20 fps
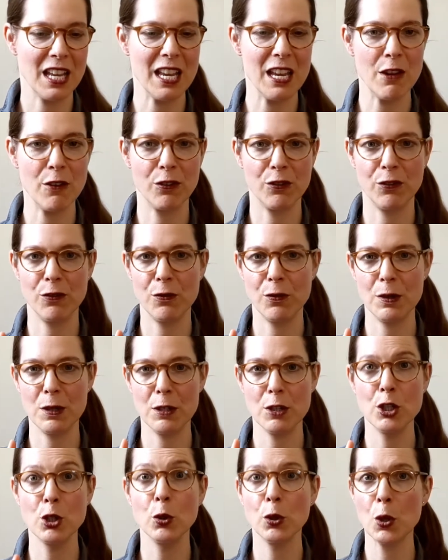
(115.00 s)
If we,
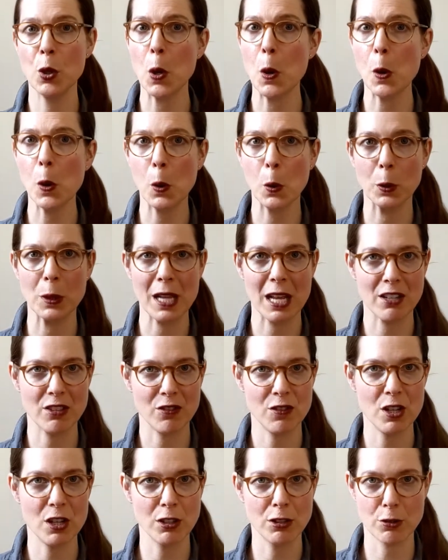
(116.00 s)
you know
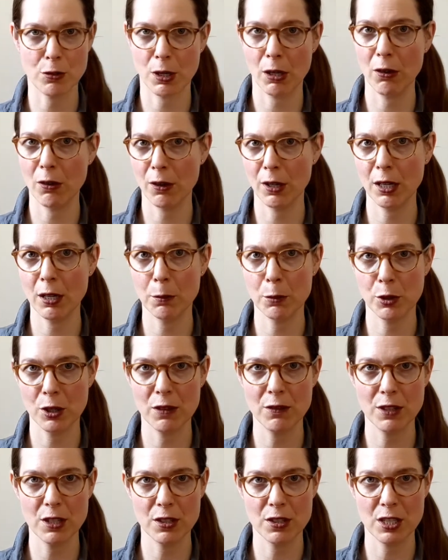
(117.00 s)
that we are triggering a
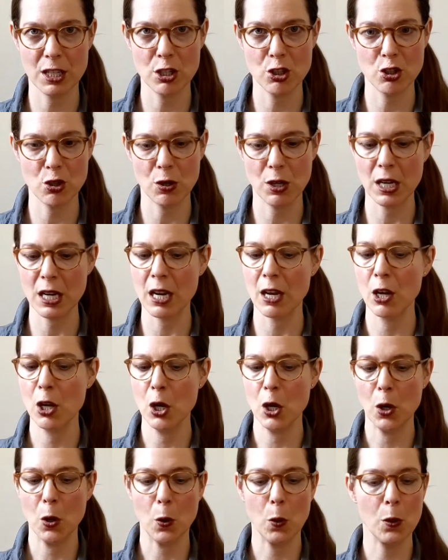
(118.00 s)
previous injury,
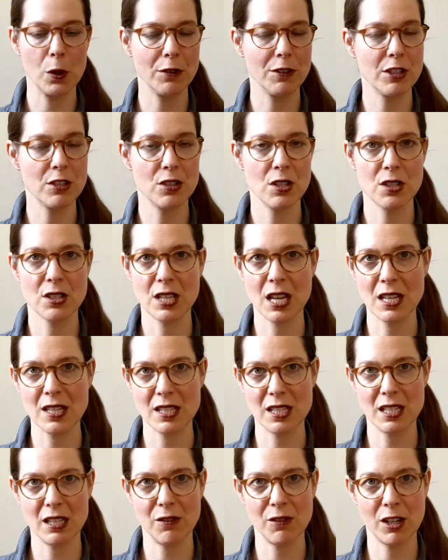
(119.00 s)
or there's a
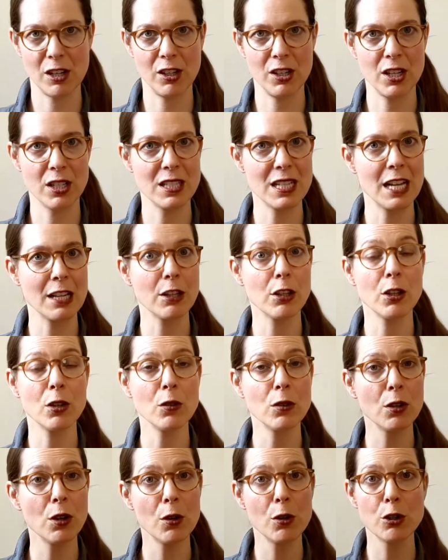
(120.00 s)
sensitive area that
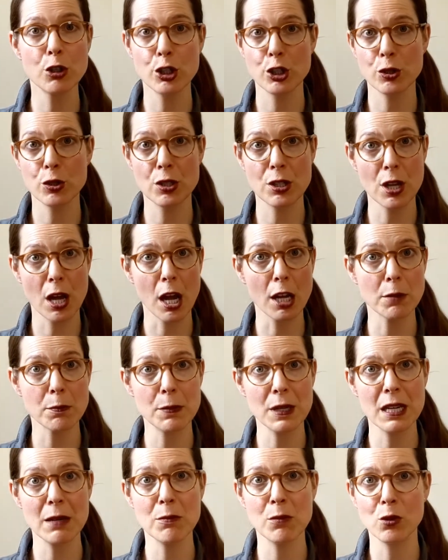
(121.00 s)
you know should
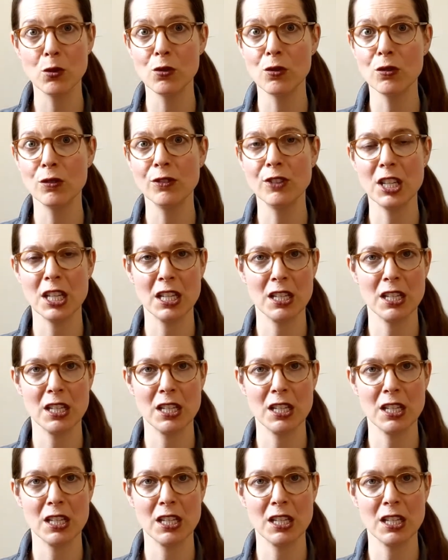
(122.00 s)
not be moved